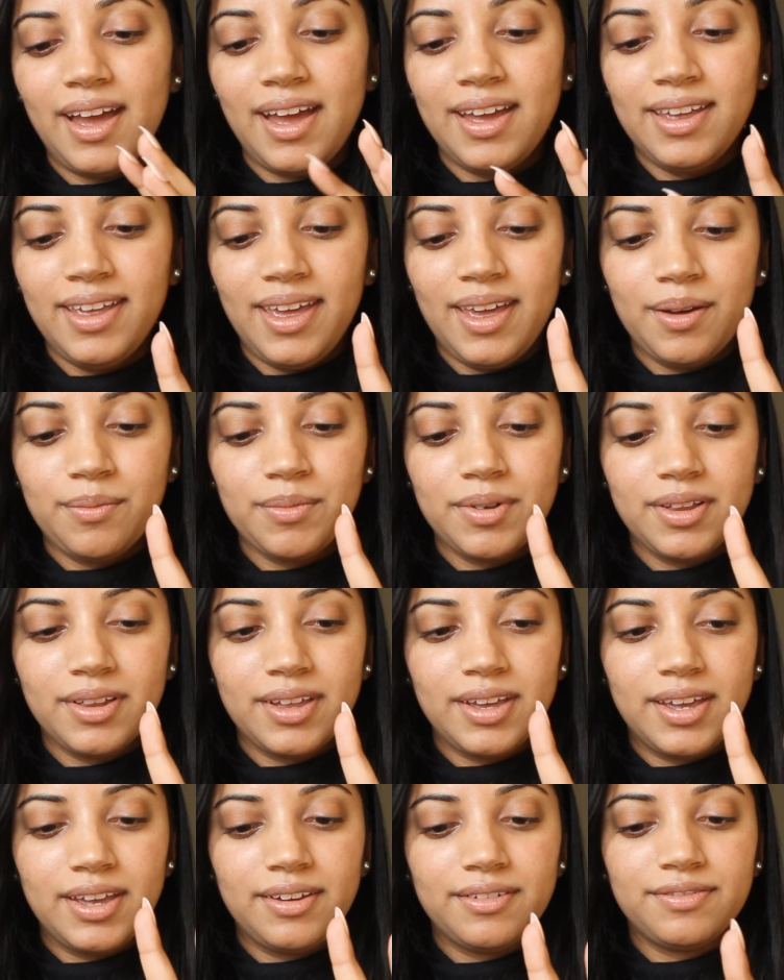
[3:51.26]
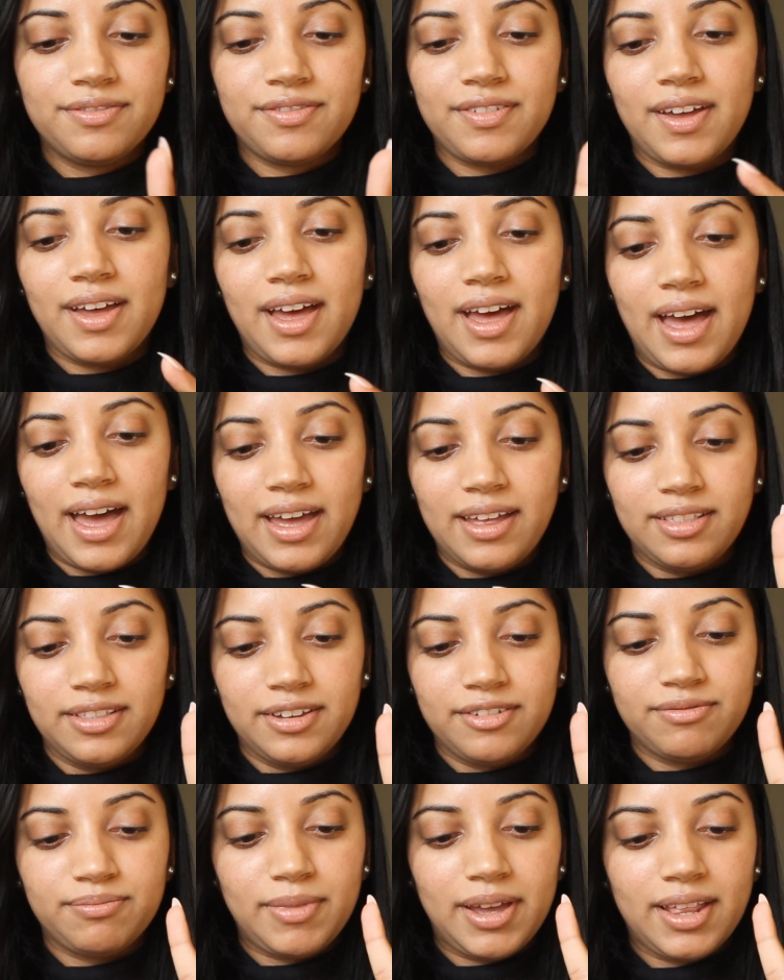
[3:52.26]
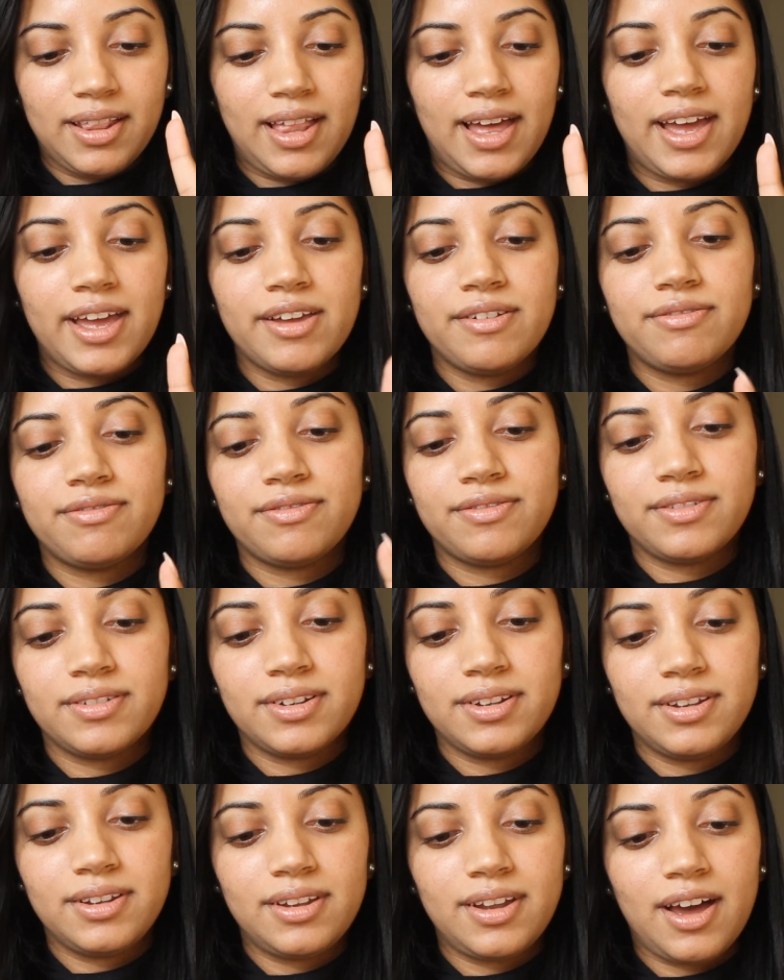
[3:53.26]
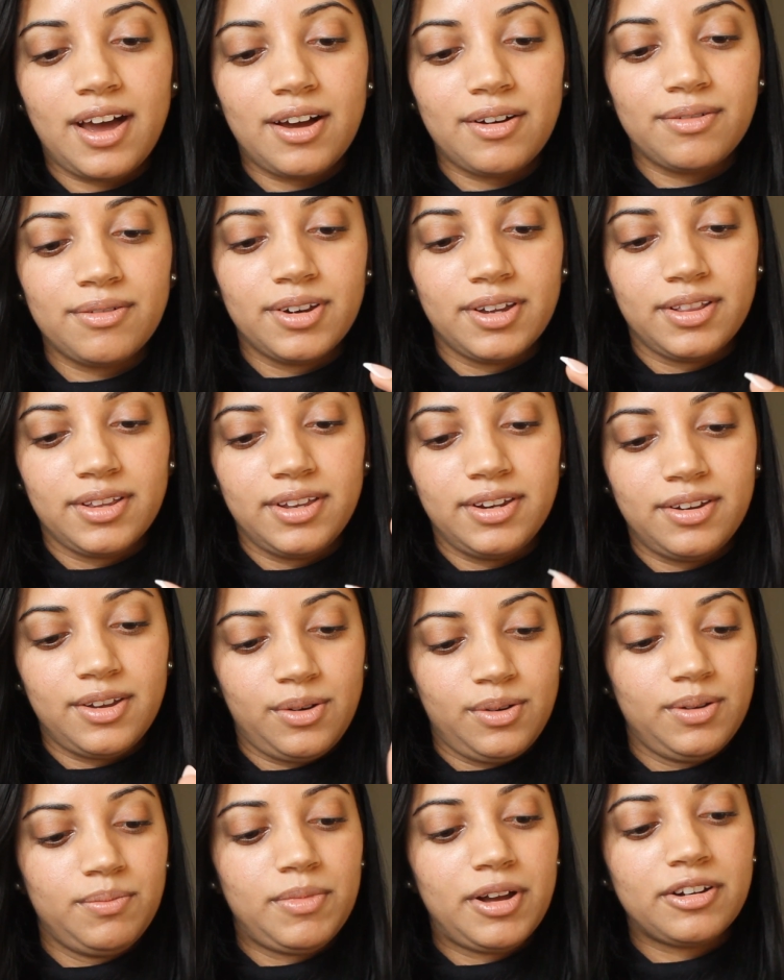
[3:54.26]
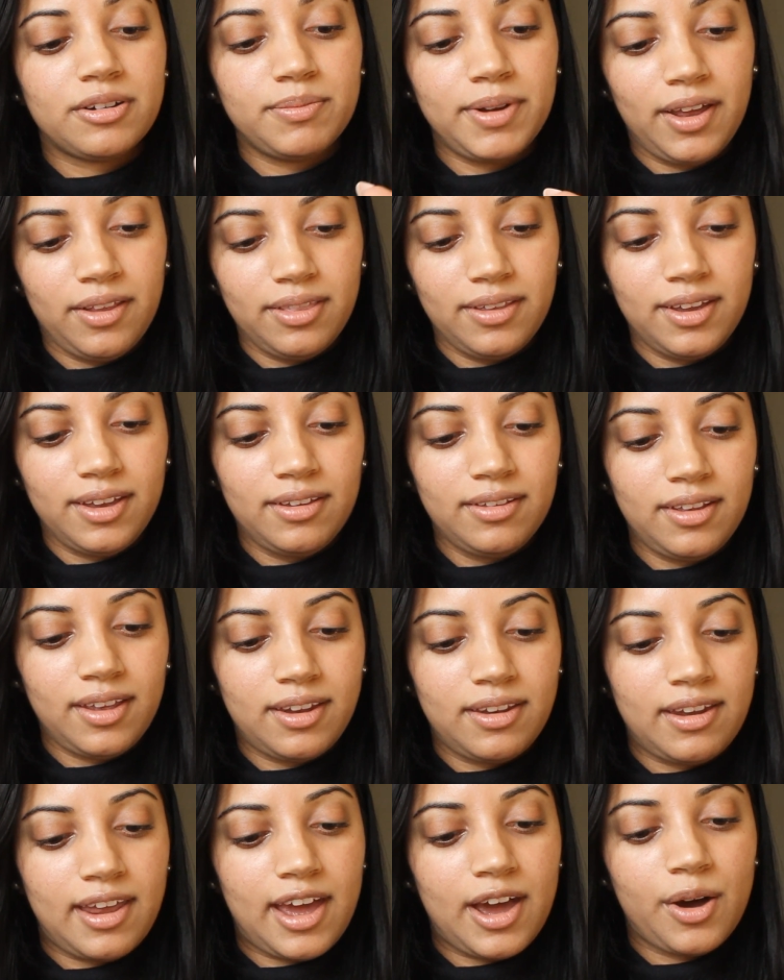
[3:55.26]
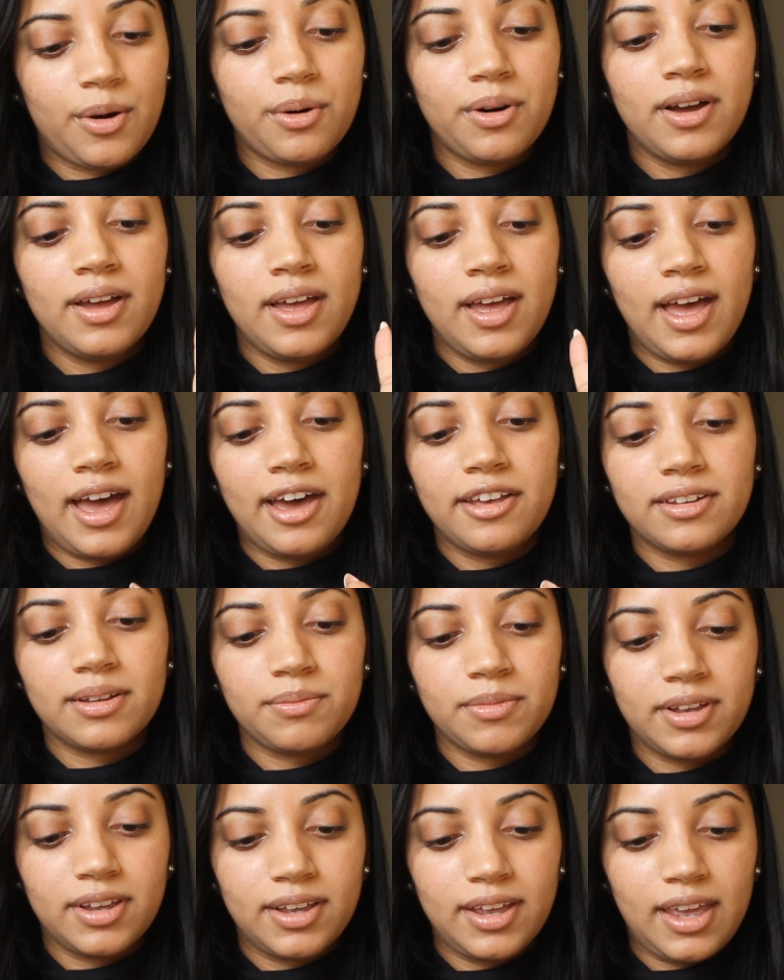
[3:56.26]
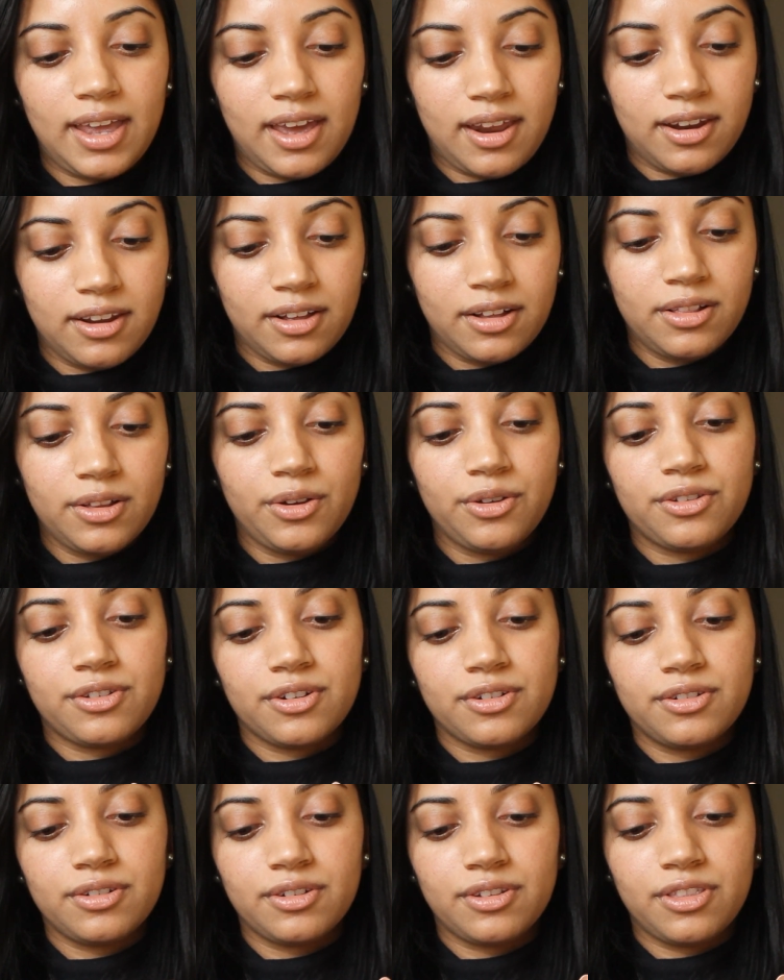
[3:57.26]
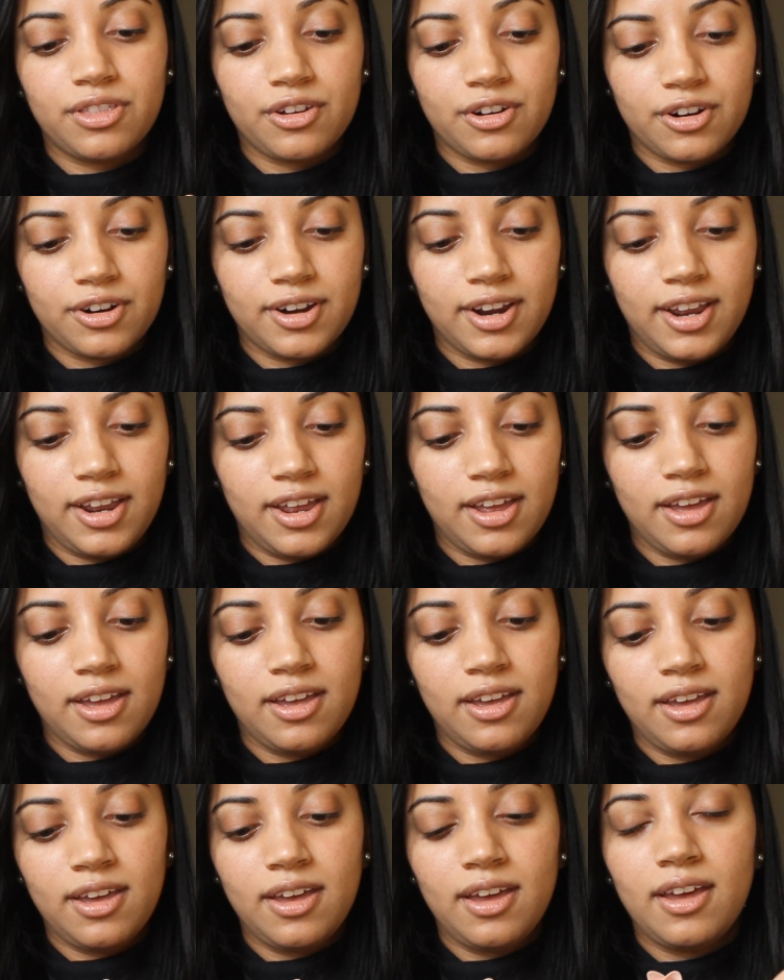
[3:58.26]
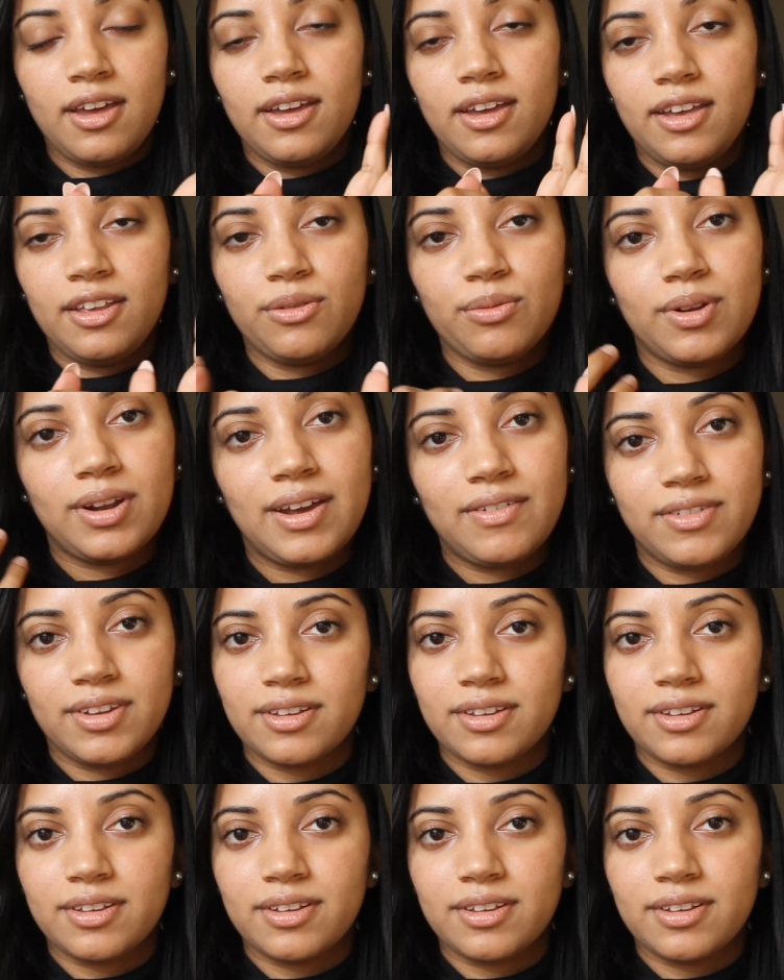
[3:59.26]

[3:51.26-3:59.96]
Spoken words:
I can't believe I lived my life not really knowing much about these, and now as I'm getting closer to 30 is when I've